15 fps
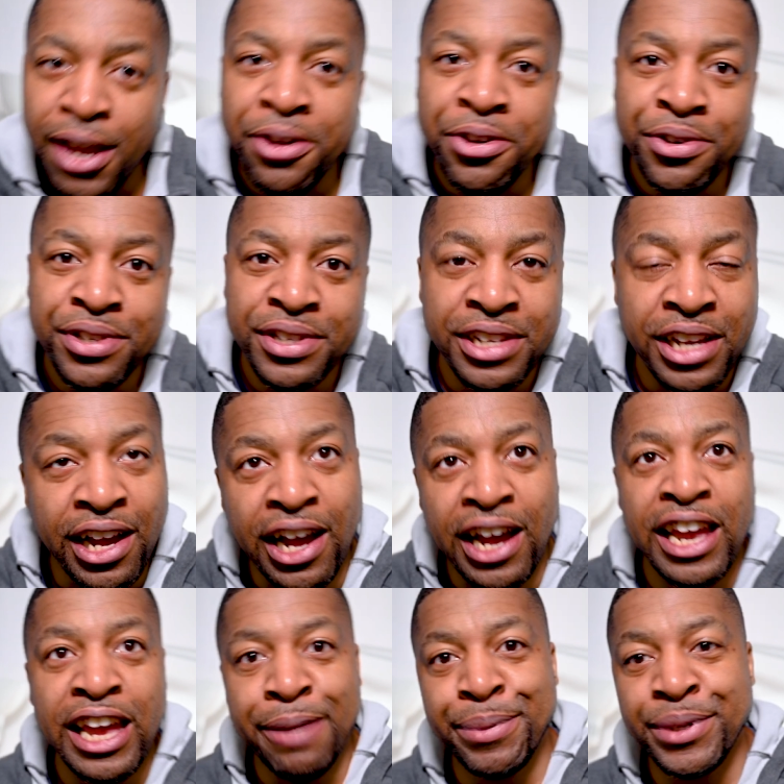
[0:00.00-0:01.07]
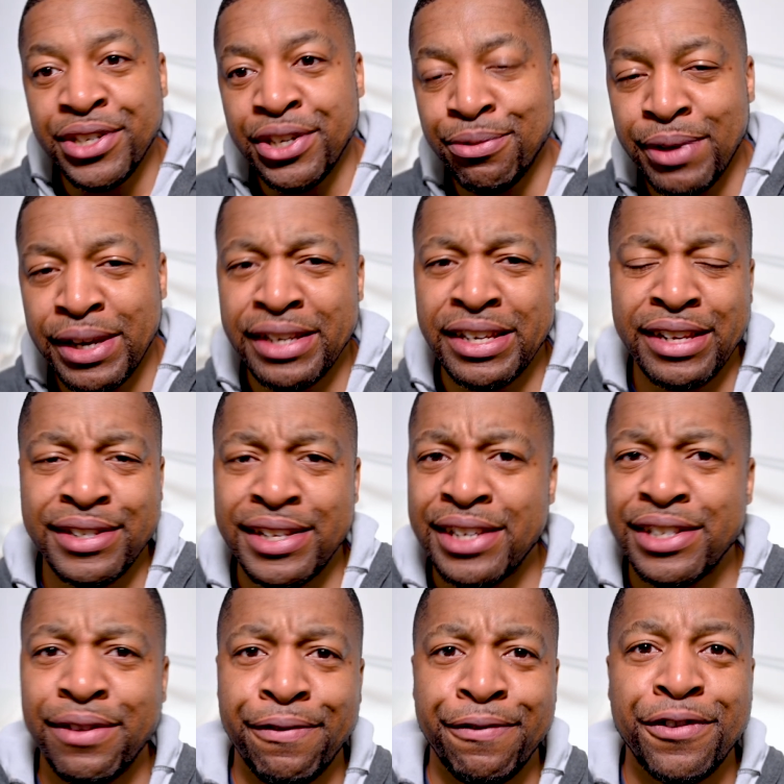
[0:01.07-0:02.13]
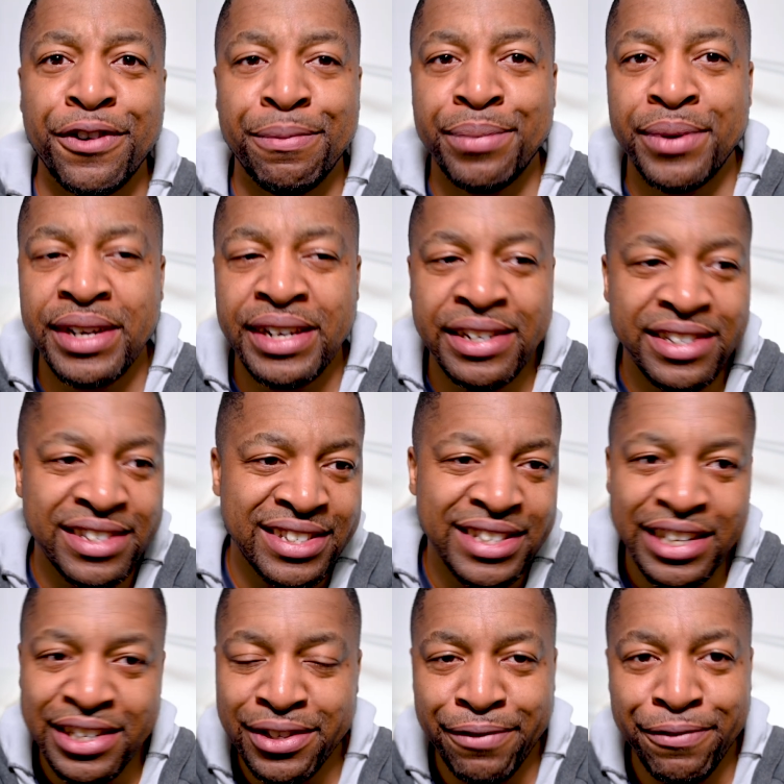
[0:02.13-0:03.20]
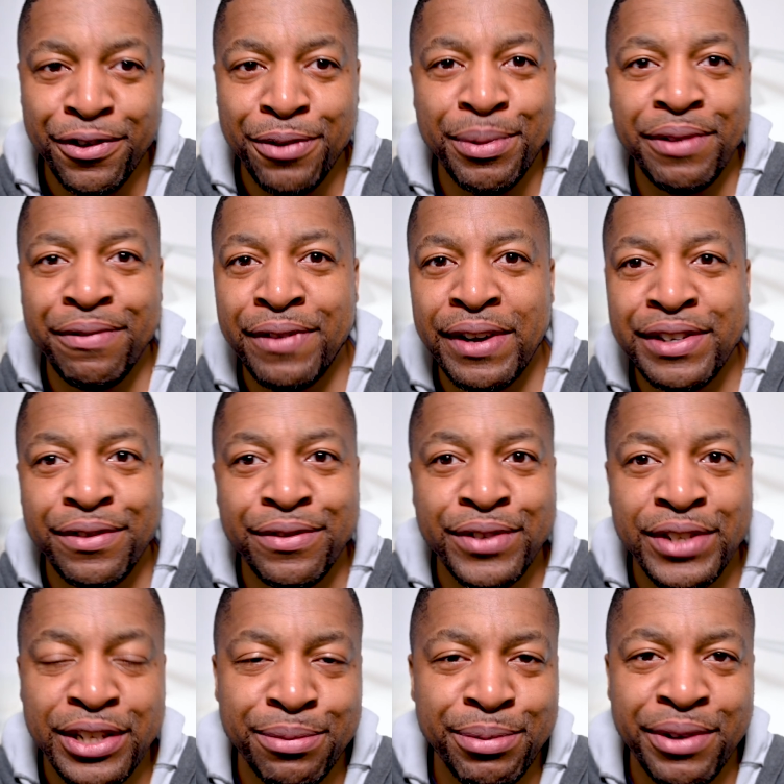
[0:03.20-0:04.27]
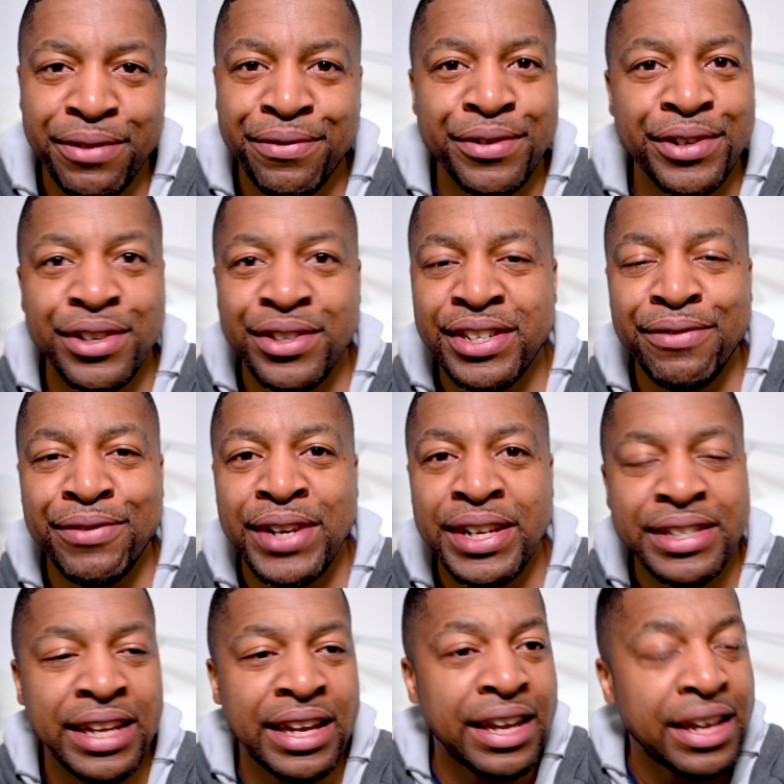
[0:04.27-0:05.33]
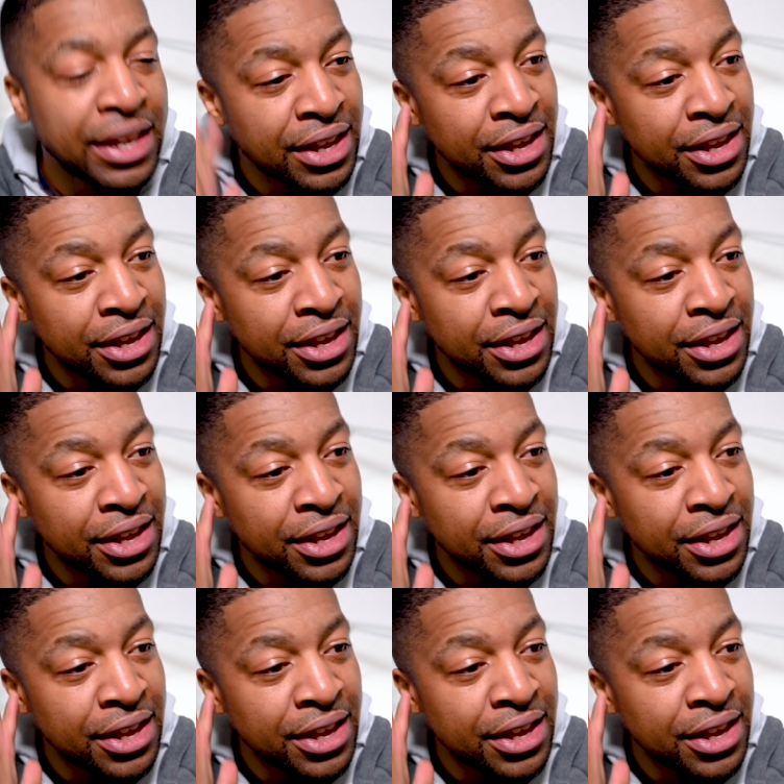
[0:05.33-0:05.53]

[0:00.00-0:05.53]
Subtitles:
using the high aperture rating, they say it's a 4.6 or 4.5 to 6.3 or something like that.